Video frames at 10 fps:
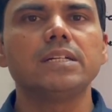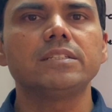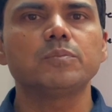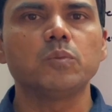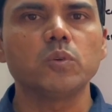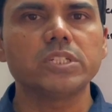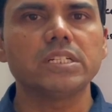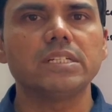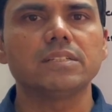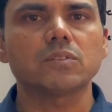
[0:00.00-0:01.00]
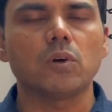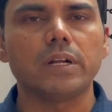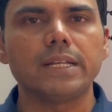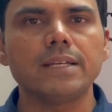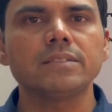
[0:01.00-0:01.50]
its motion is
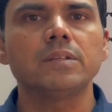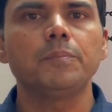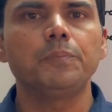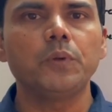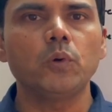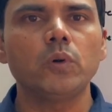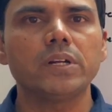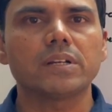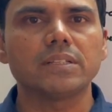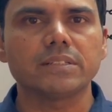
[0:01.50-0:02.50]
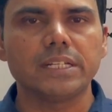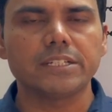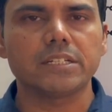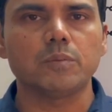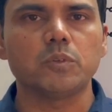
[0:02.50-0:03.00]
called as pure
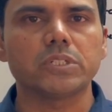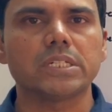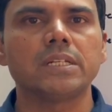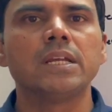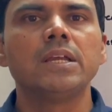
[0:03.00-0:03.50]
translational motion.